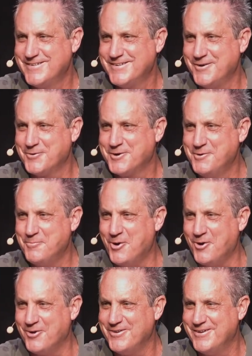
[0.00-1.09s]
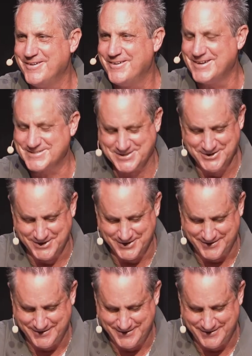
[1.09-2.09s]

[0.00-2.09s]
Oh, come on. That's good.